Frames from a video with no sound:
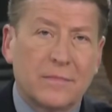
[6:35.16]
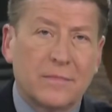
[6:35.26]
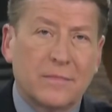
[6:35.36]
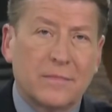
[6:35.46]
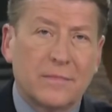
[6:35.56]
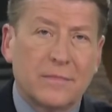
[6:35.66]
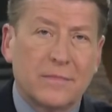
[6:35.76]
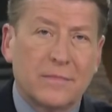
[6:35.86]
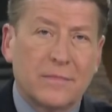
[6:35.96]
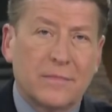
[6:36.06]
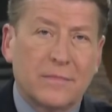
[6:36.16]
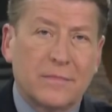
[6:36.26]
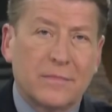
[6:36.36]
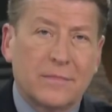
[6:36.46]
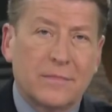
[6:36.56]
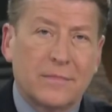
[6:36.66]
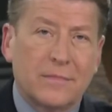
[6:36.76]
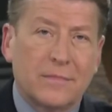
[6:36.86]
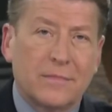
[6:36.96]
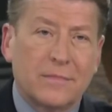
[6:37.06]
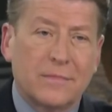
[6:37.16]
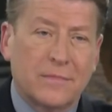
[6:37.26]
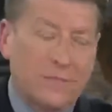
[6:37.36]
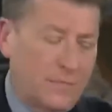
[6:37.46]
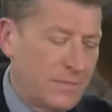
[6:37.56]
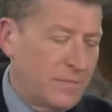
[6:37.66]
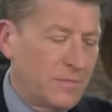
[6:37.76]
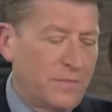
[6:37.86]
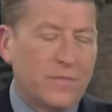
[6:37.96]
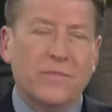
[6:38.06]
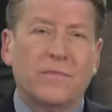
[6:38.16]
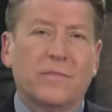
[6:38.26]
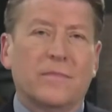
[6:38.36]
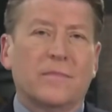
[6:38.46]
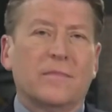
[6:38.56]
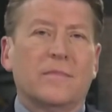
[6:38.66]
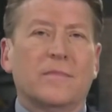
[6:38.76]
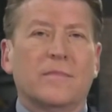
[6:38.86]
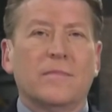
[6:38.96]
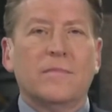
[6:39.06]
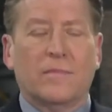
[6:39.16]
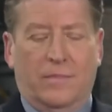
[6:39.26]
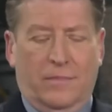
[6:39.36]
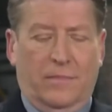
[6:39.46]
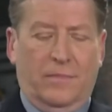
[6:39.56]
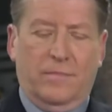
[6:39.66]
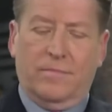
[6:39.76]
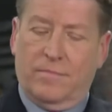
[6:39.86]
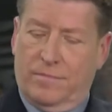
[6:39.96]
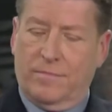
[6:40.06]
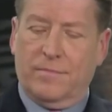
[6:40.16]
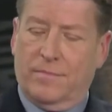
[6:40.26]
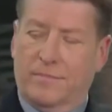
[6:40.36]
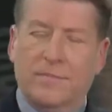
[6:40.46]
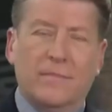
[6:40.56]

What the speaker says: (not speaking)